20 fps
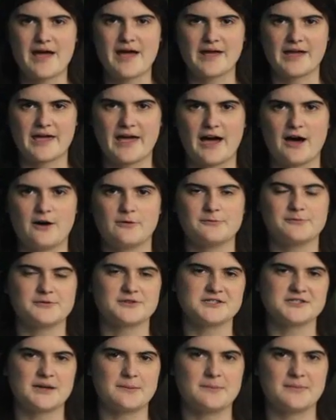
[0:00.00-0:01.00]
my account
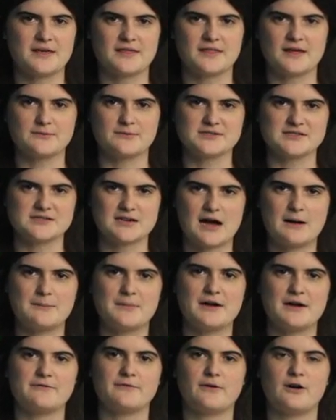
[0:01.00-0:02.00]
for something that was
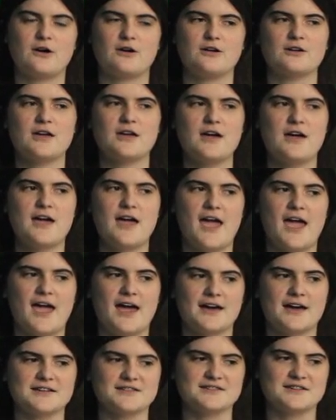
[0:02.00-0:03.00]
not my fault
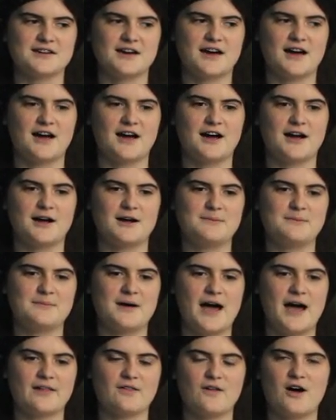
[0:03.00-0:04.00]
and
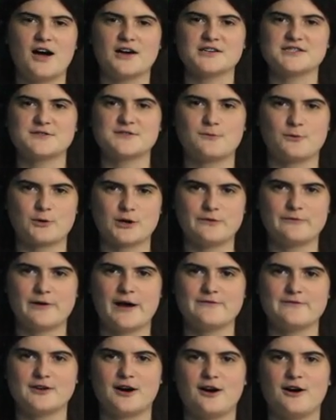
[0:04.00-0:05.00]
um, I lost
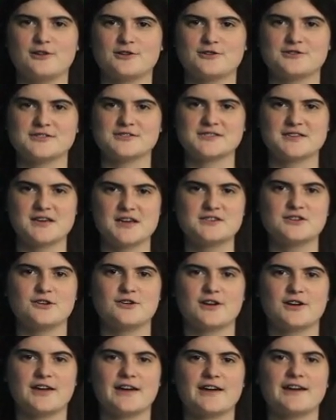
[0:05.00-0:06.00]
$45. They
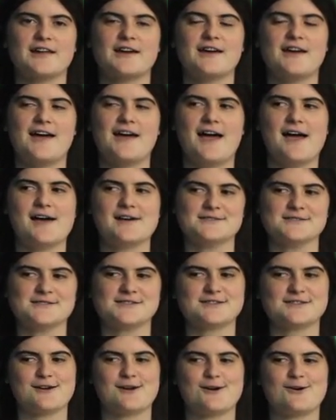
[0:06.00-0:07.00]
took it
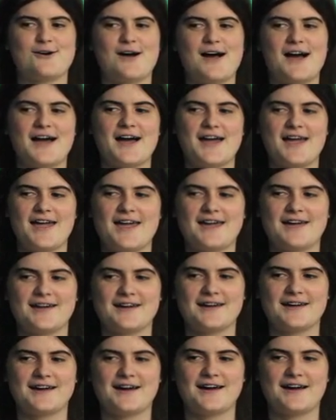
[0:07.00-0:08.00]
and so
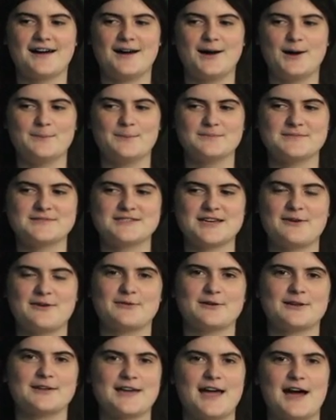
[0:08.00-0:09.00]
I um,
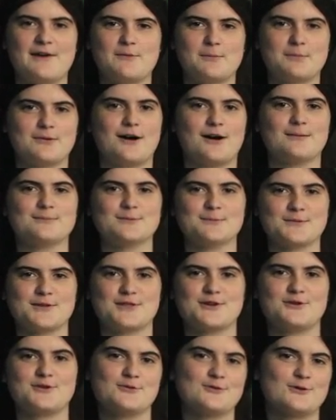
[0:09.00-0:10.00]
definitely have a problem
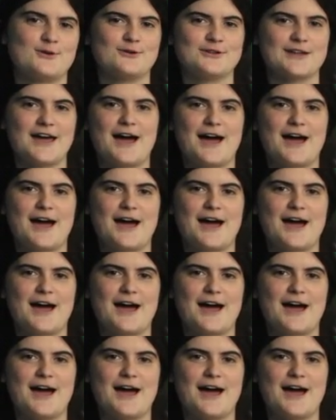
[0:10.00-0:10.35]
with Google